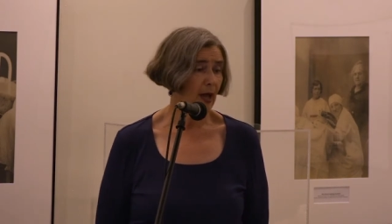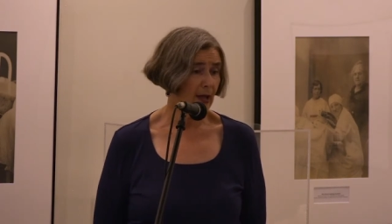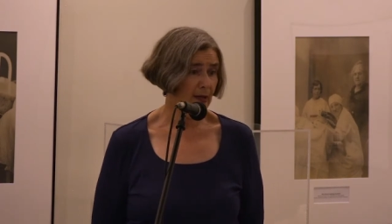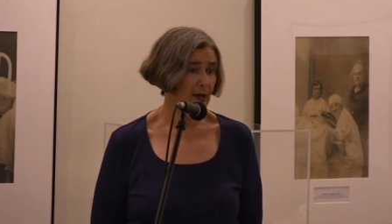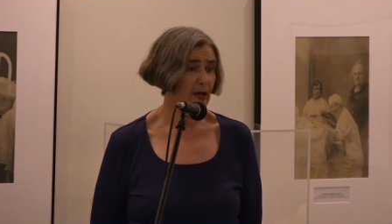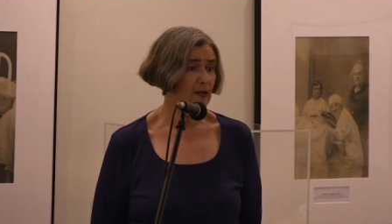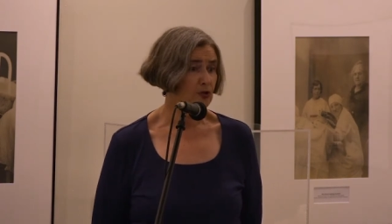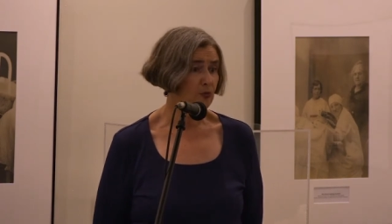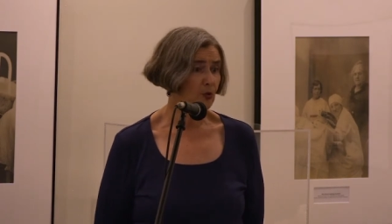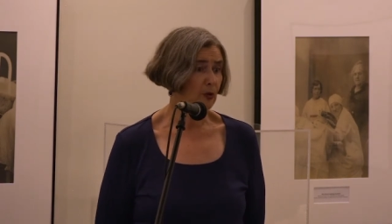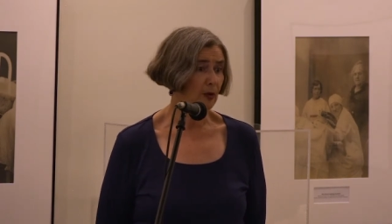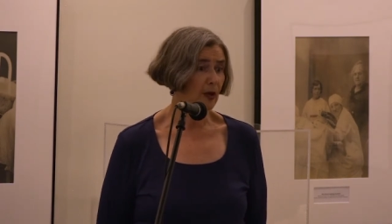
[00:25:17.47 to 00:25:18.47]
Aunt Alice
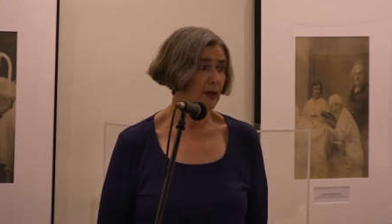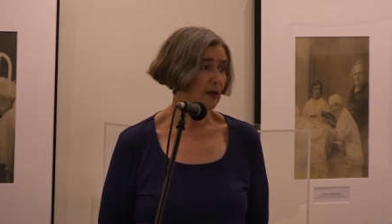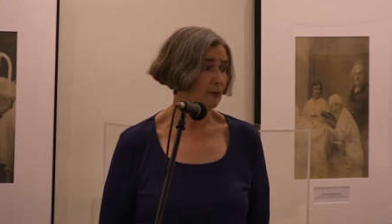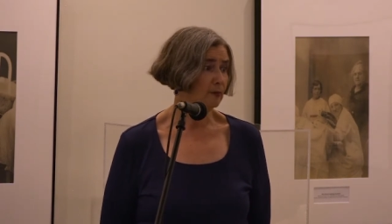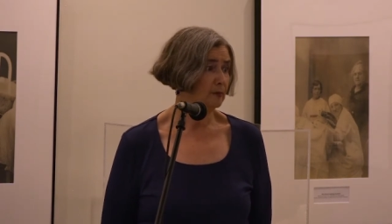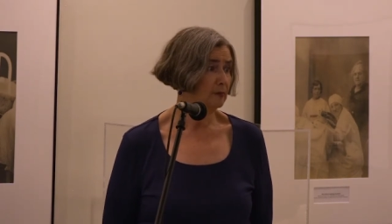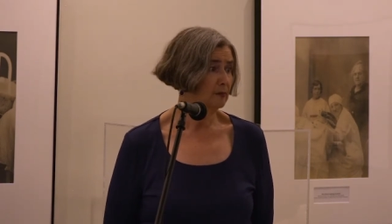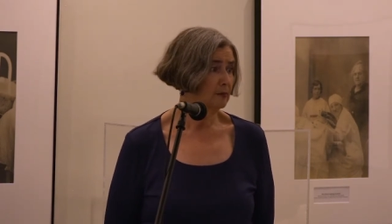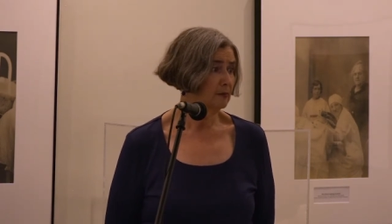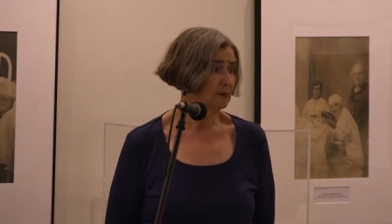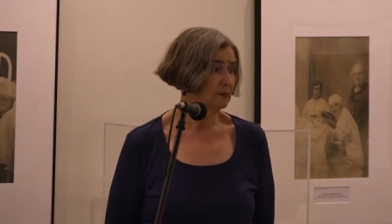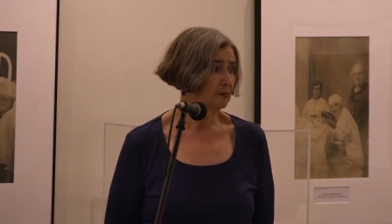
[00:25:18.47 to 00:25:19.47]
wouldn't let them.
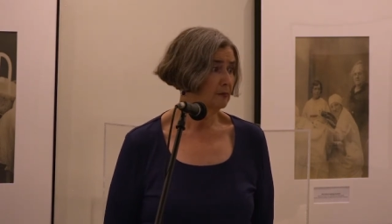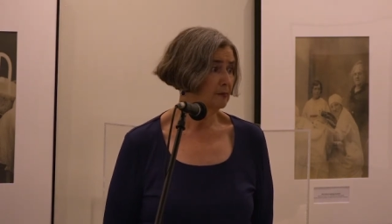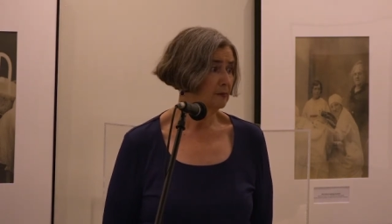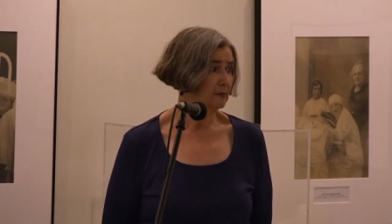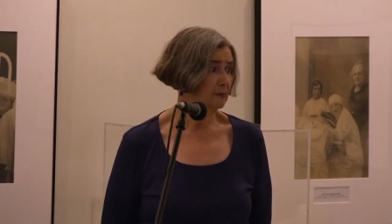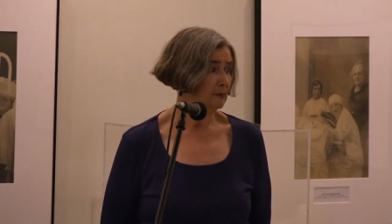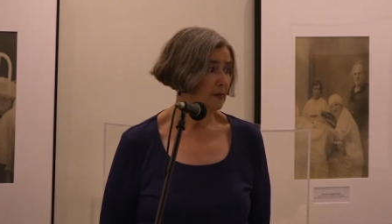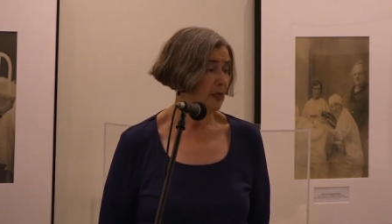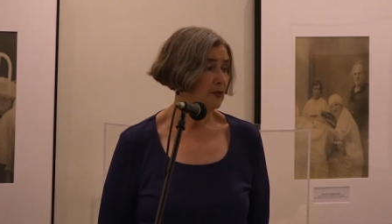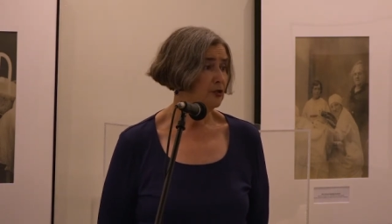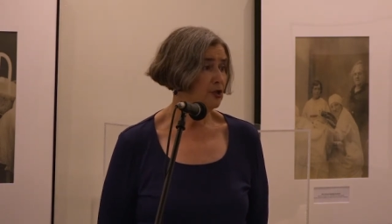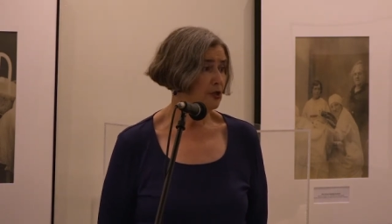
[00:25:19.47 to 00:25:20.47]

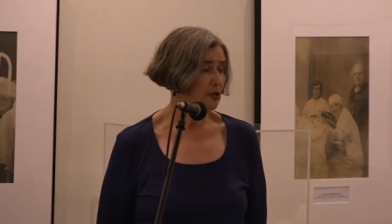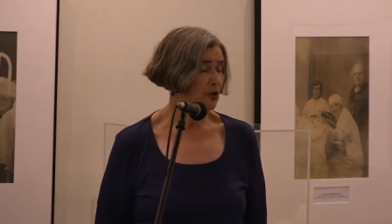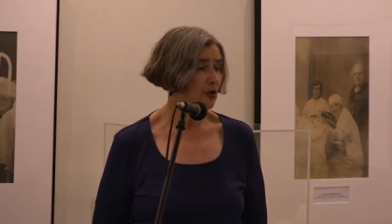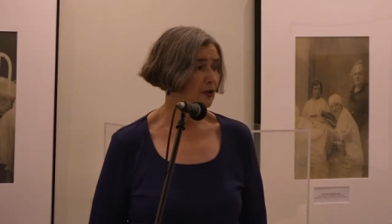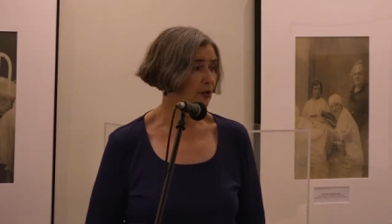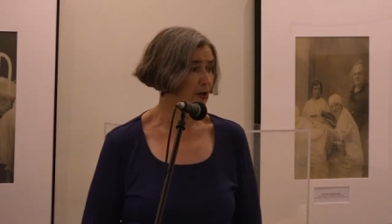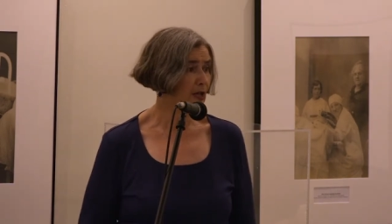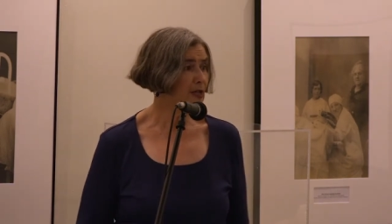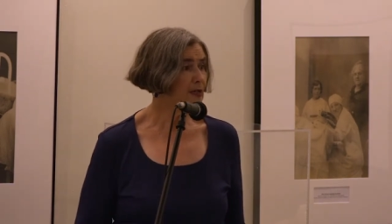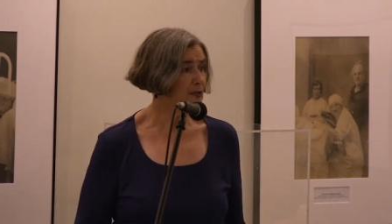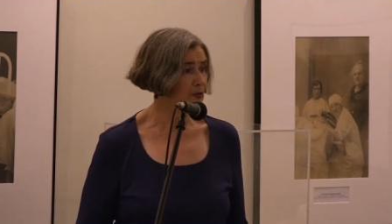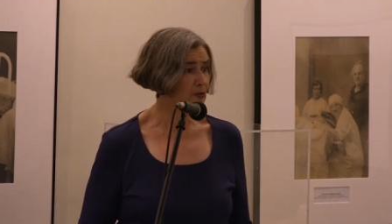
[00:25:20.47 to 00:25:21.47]
She dug her
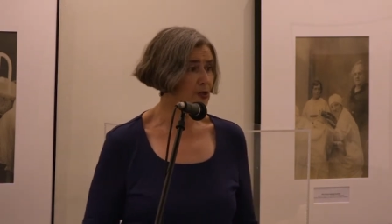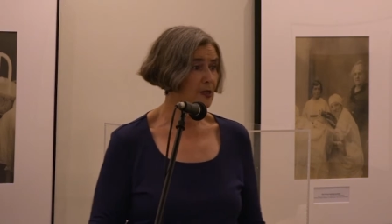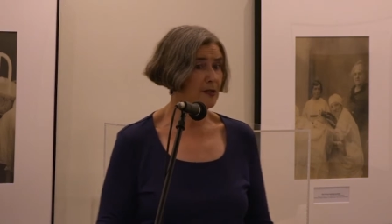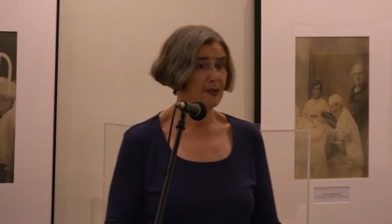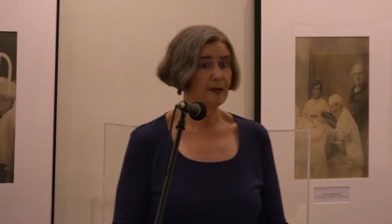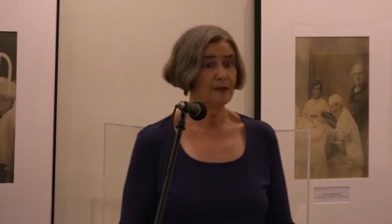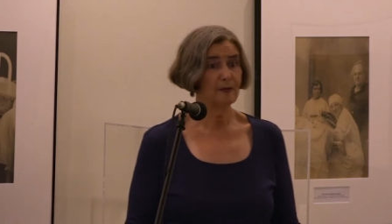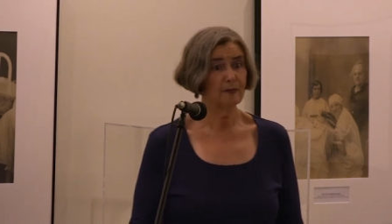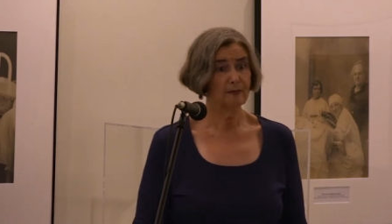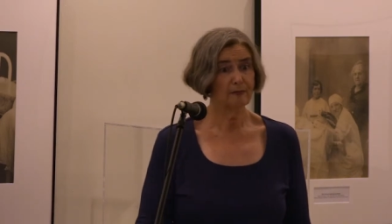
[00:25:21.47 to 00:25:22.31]
heels in